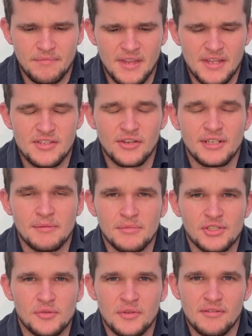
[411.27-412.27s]

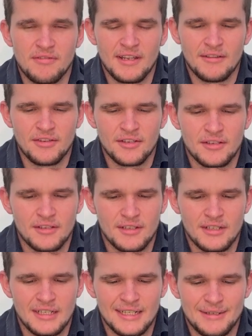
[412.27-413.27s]
with the
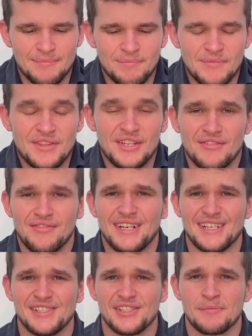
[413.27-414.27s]
flavor. The
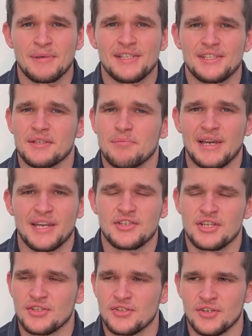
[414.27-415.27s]
device is amazing, the
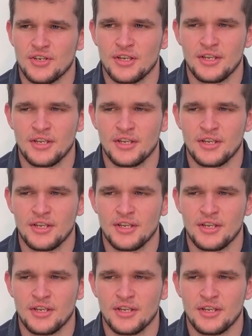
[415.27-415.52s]
packaging is good.